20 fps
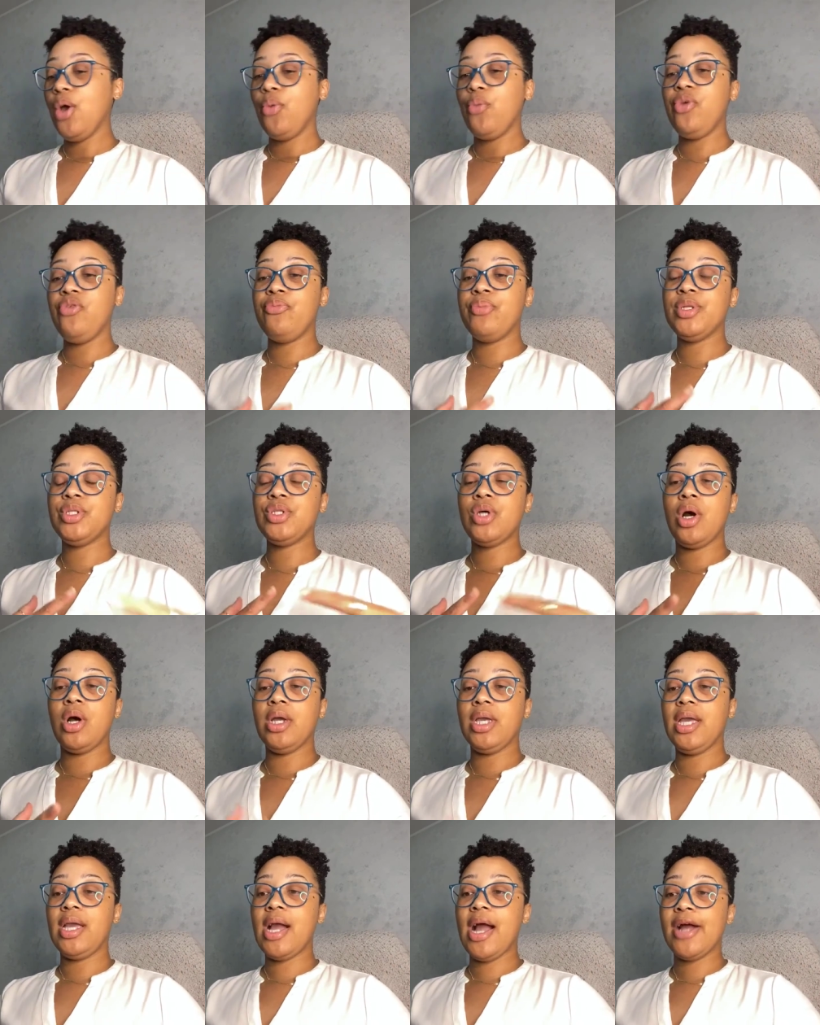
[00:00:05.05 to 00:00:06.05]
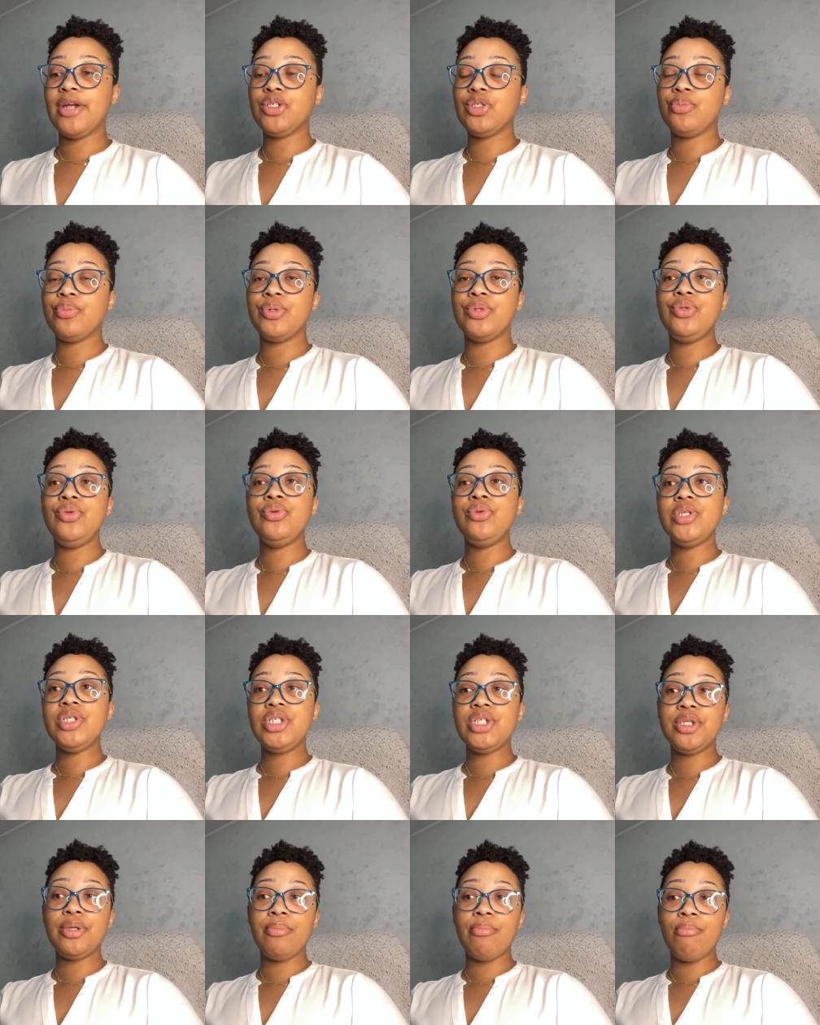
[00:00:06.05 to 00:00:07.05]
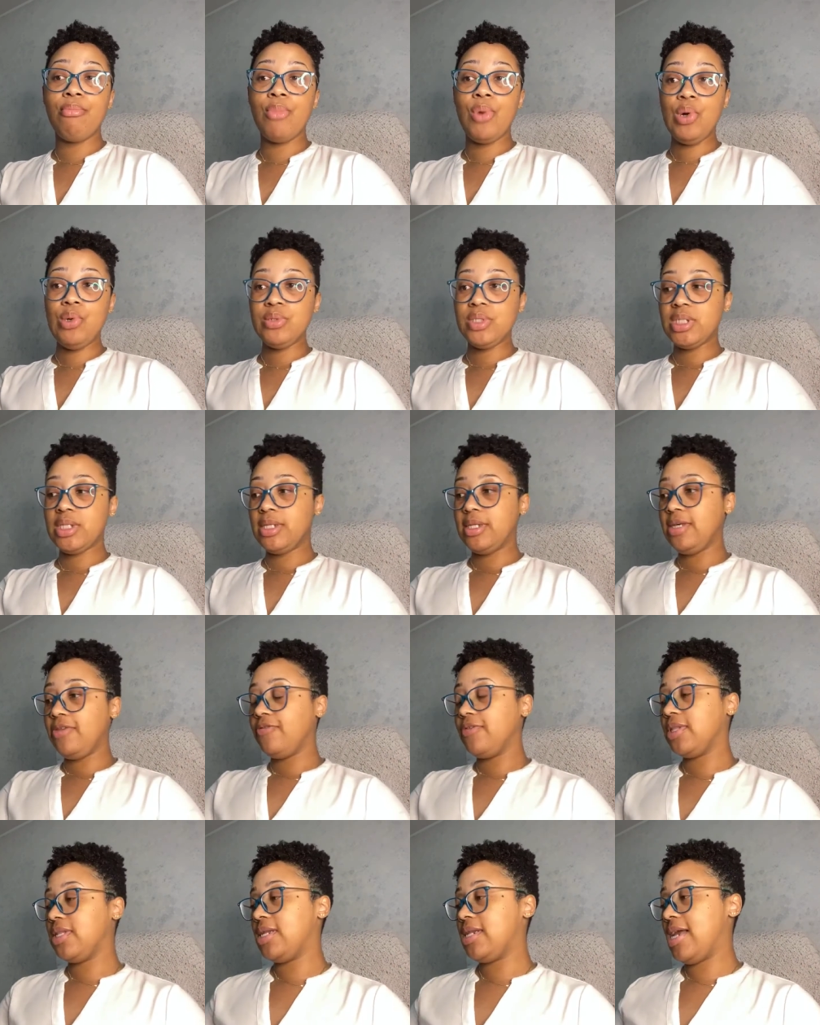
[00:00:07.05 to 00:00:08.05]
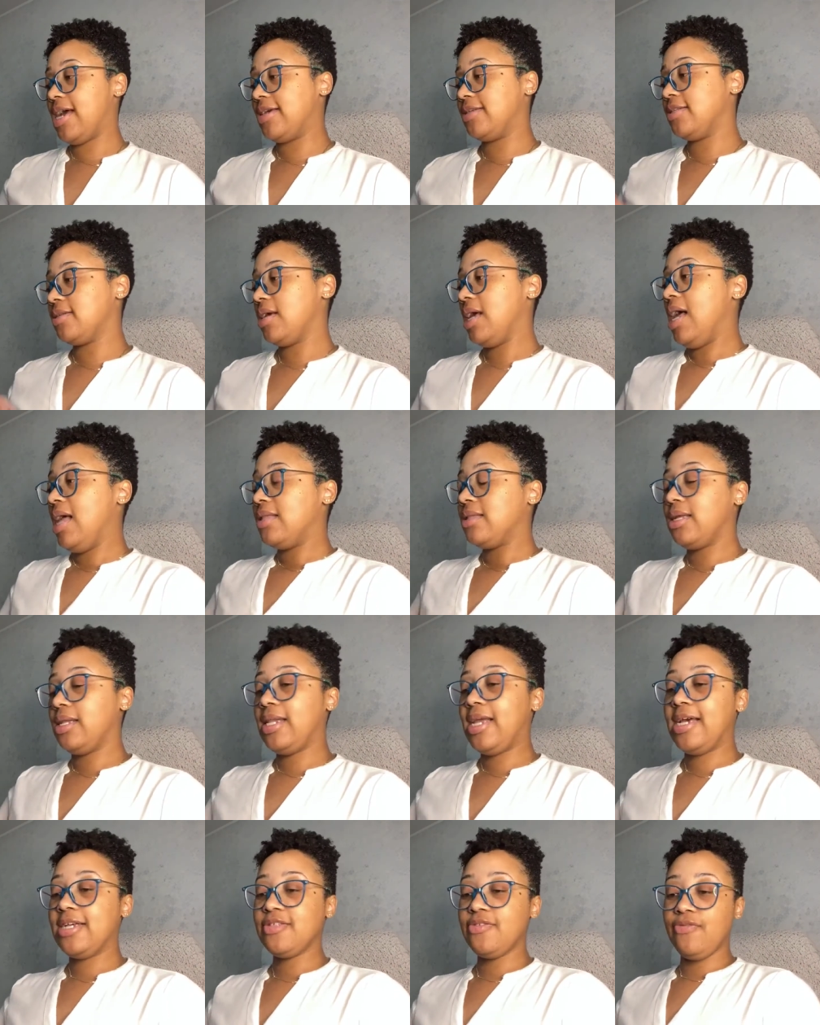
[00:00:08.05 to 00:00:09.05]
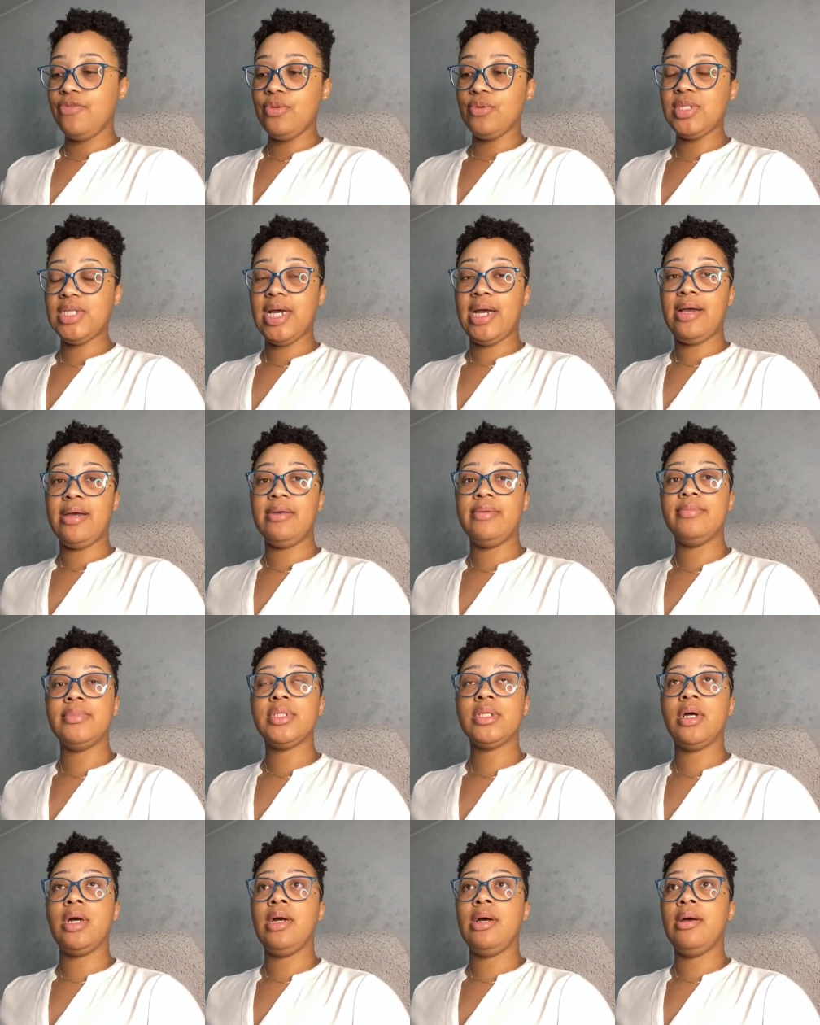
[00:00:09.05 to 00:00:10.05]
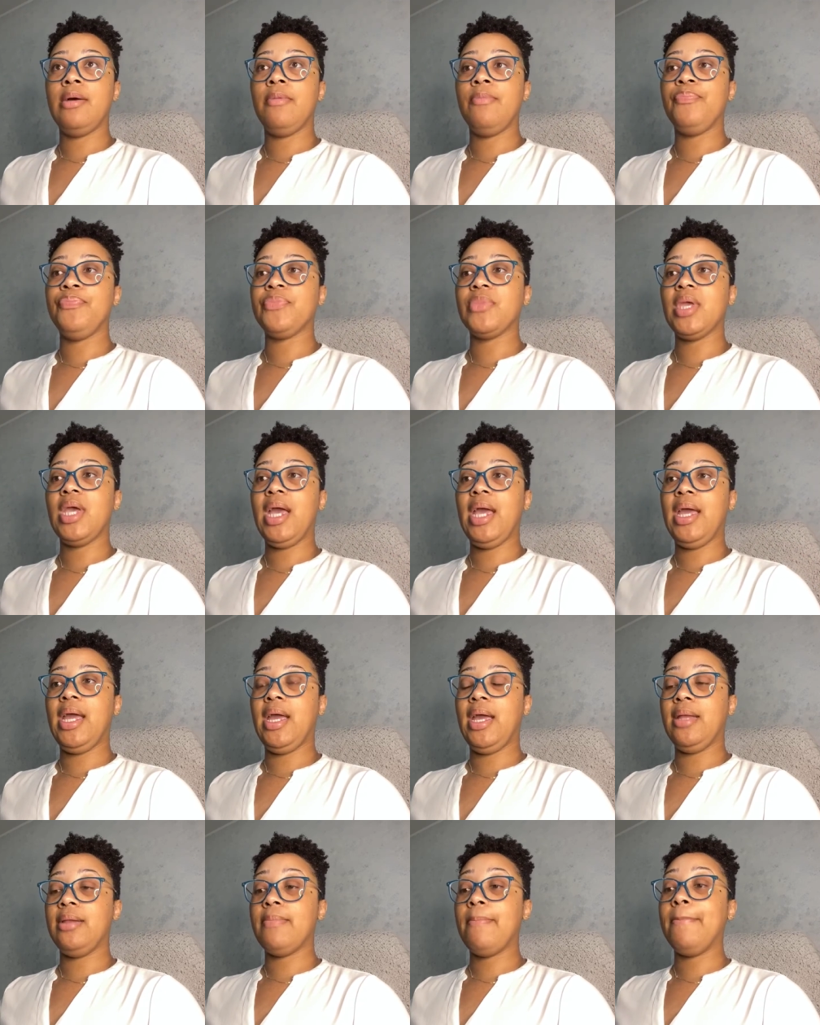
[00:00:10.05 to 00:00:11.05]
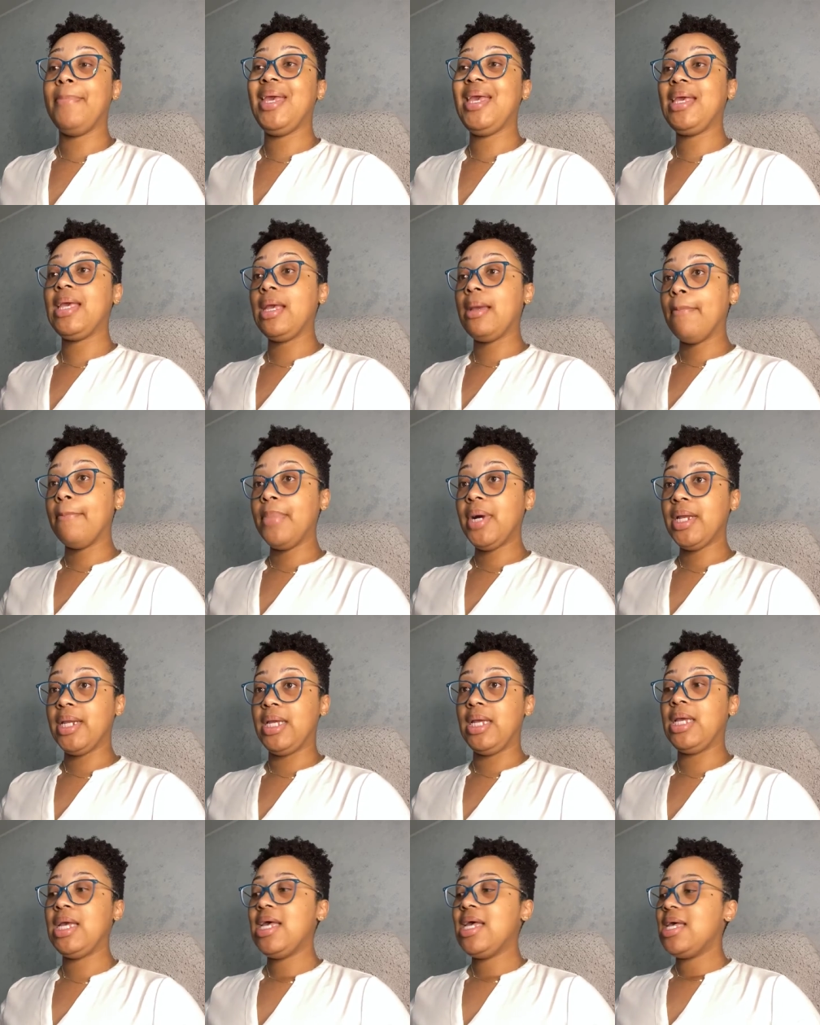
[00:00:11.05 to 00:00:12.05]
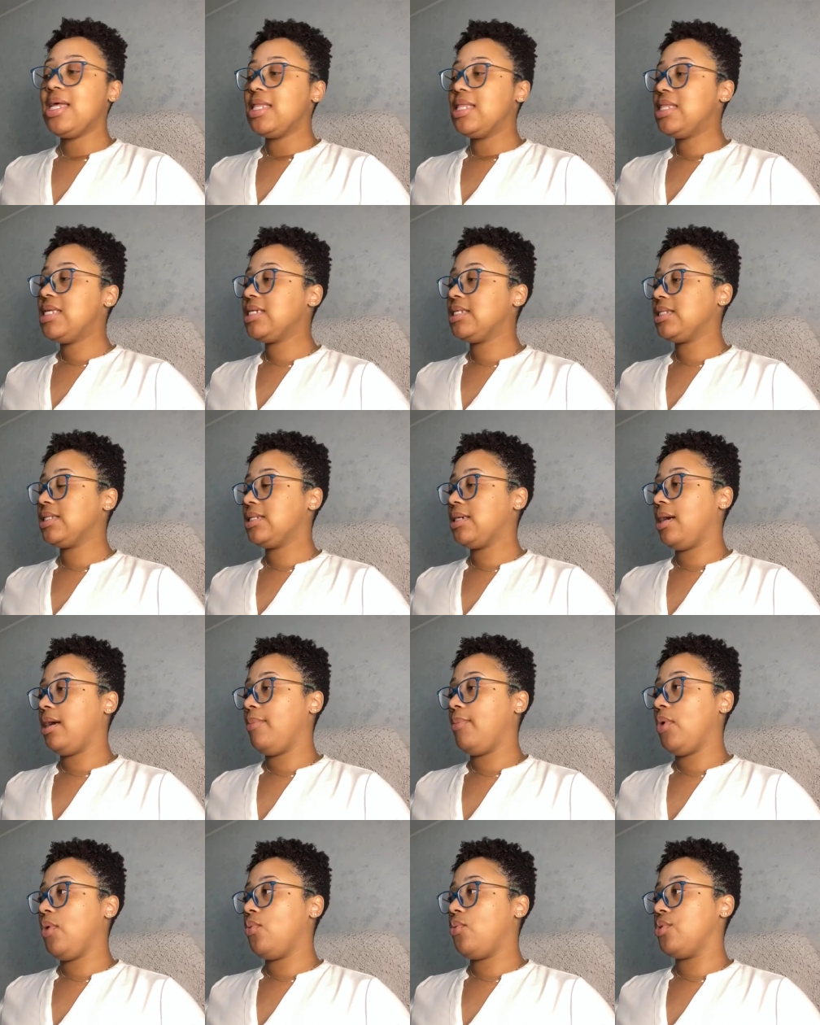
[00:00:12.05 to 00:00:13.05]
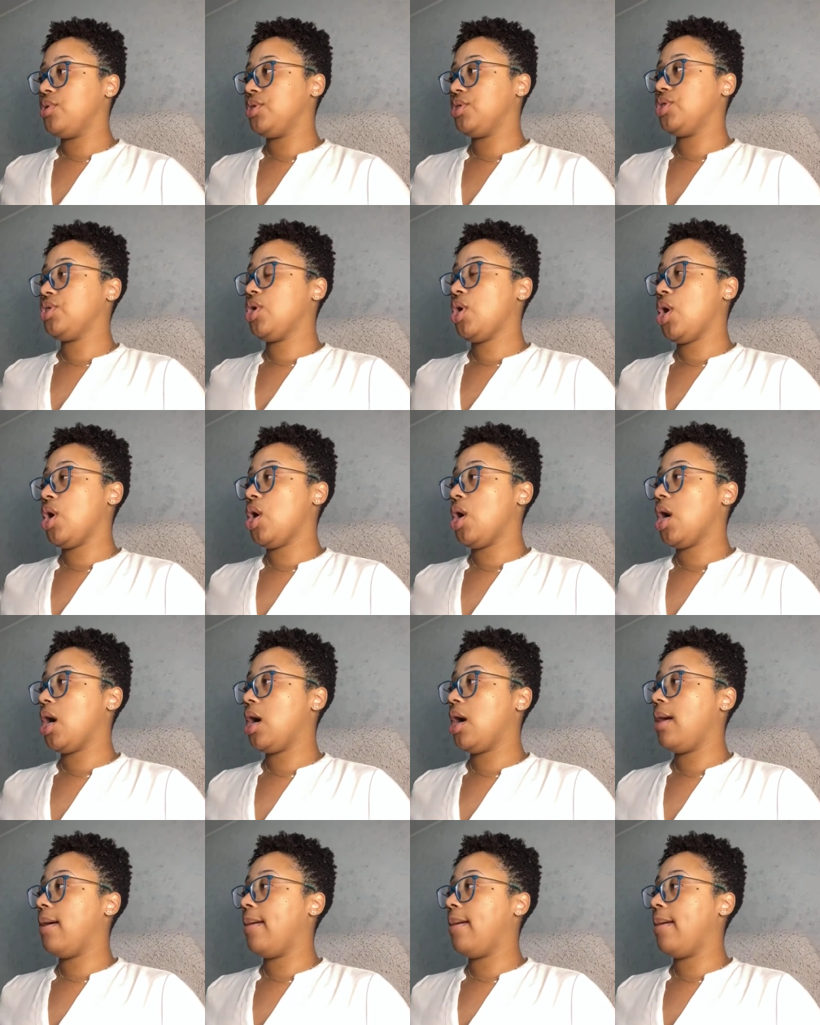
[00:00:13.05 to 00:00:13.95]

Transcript: We've been talking entrepreneurship mostly for the last the last few times um, and making money. This time I want to talk